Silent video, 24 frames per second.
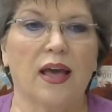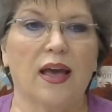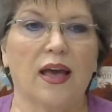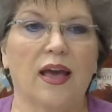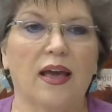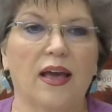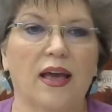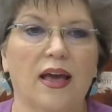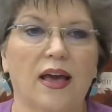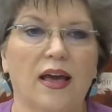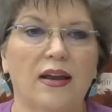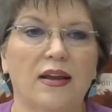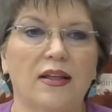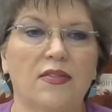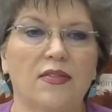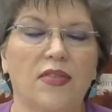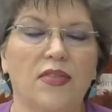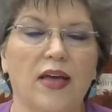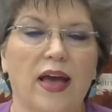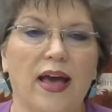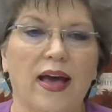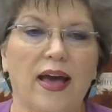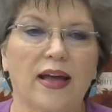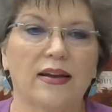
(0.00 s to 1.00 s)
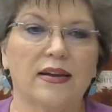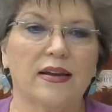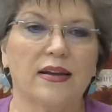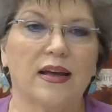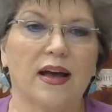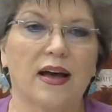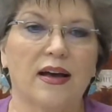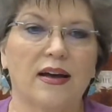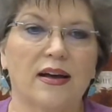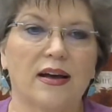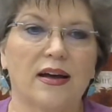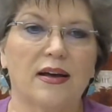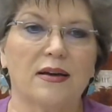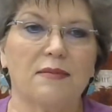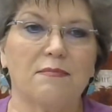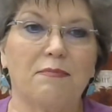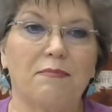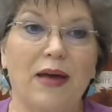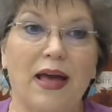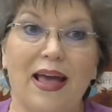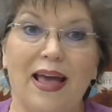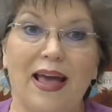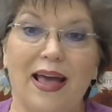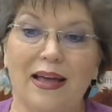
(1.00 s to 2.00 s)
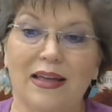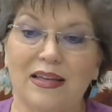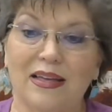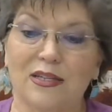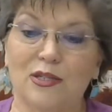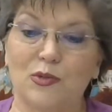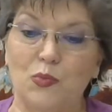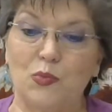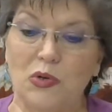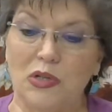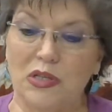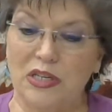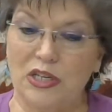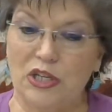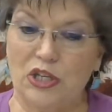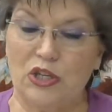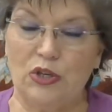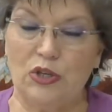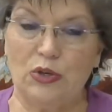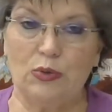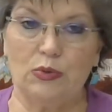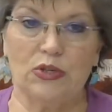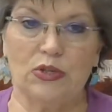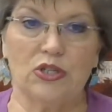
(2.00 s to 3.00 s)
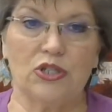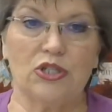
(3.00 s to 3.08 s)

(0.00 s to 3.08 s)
And that bag is really cute.